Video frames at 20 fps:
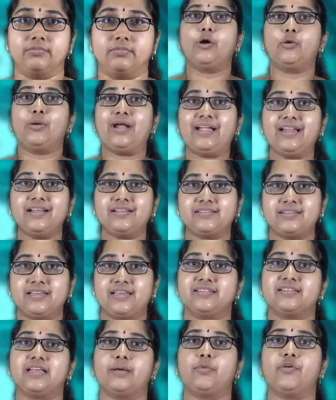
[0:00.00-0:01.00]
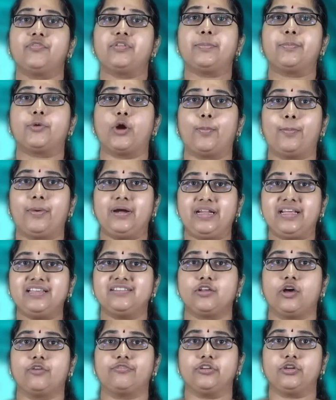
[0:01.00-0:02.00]
Now let us see some of the
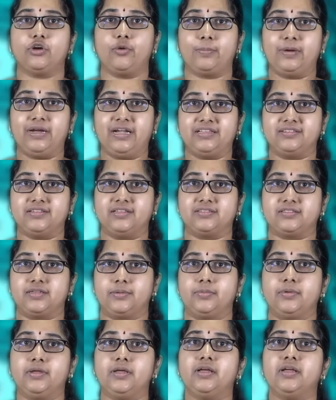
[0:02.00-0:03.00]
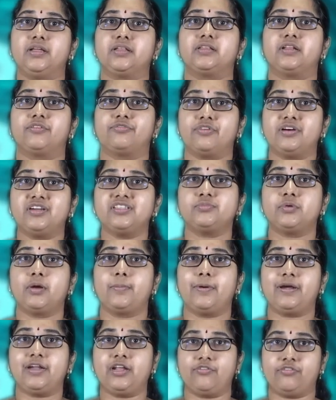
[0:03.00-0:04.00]
properties of an operating system. The first
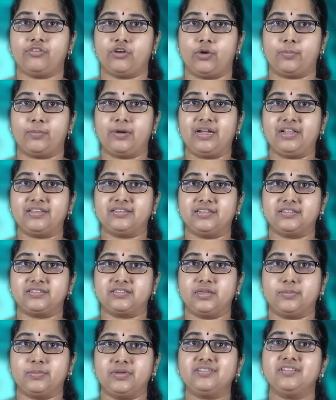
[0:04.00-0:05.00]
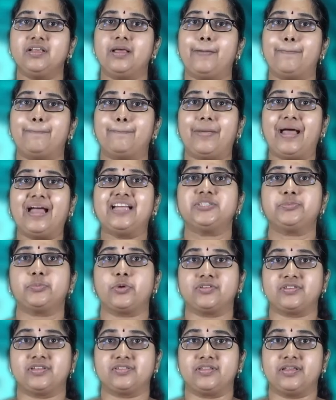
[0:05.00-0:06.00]
property of an operating system is batch
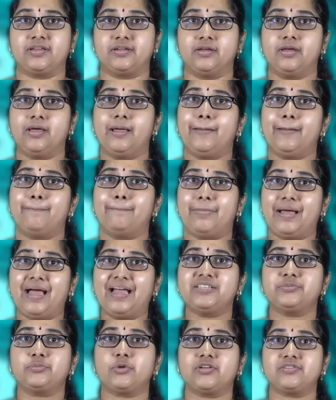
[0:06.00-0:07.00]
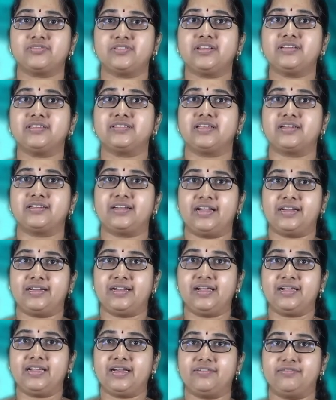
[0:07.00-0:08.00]
processing. Batch processing is a
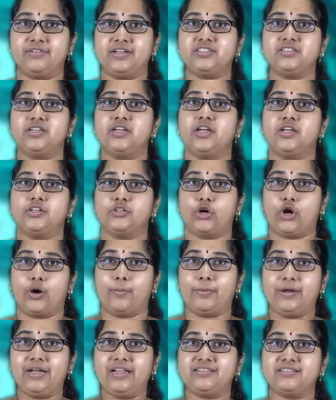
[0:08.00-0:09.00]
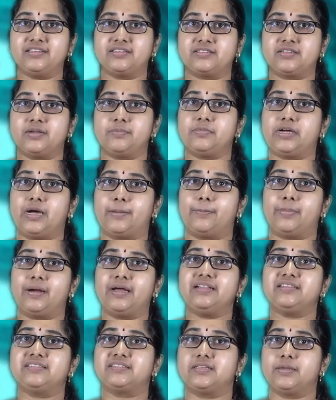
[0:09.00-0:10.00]
technique in which the operating system
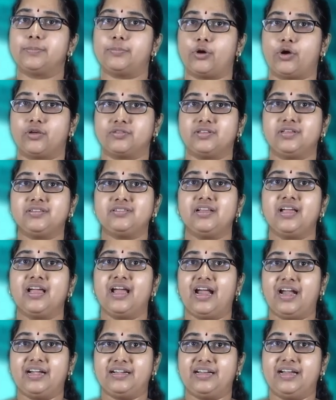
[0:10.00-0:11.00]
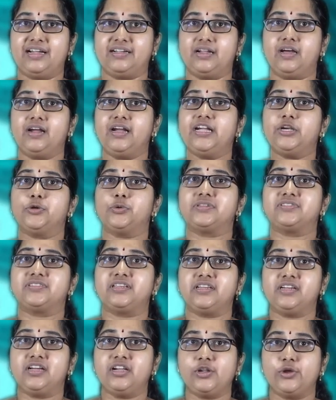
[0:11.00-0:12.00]
combines the process and data into a
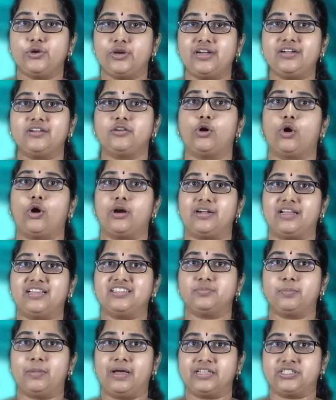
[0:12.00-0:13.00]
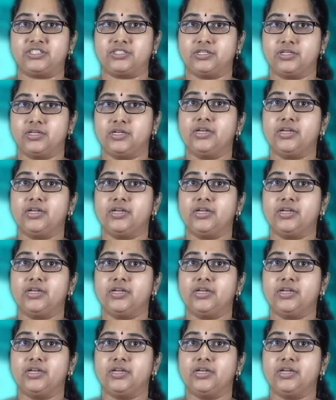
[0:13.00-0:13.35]
single unit called as batch.